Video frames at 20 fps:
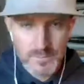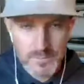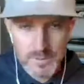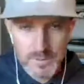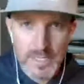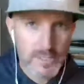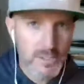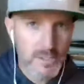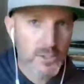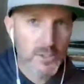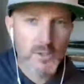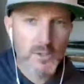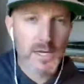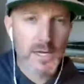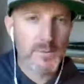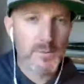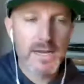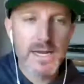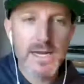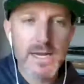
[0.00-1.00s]

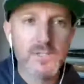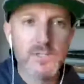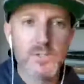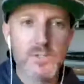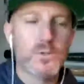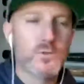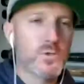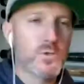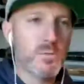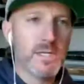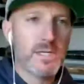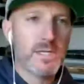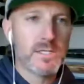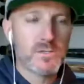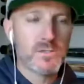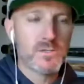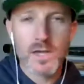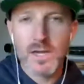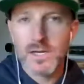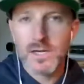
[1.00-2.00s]
Instagram, any social media
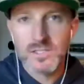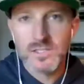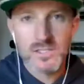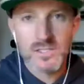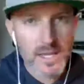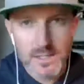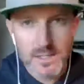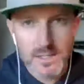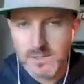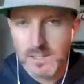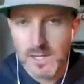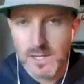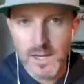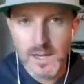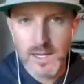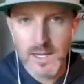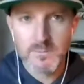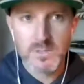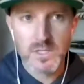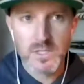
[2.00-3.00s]
strategy takes
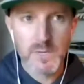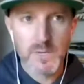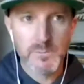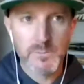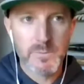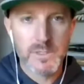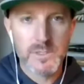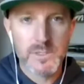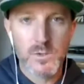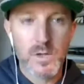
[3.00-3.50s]
time to implement.